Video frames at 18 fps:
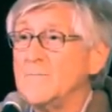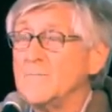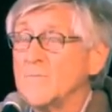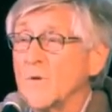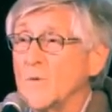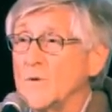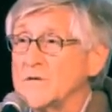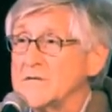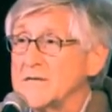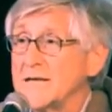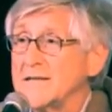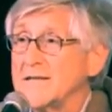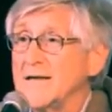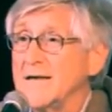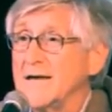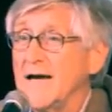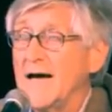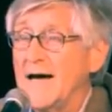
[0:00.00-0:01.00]
was that
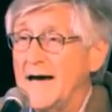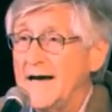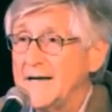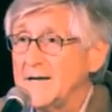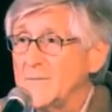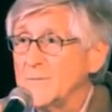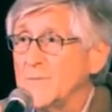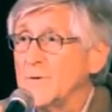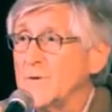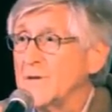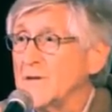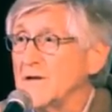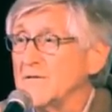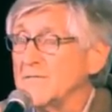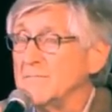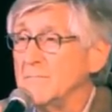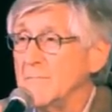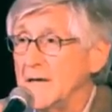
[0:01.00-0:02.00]
they hadn't put
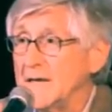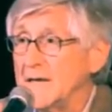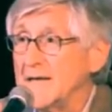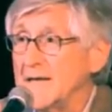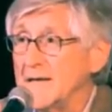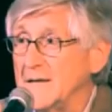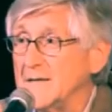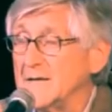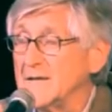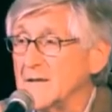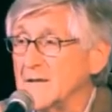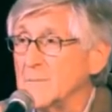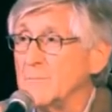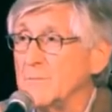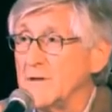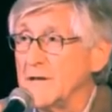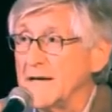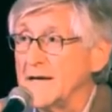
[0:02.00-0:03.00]
enough money into the
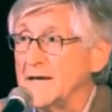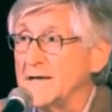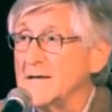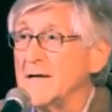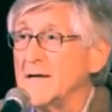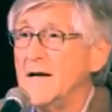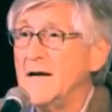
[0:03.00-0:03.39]
plant,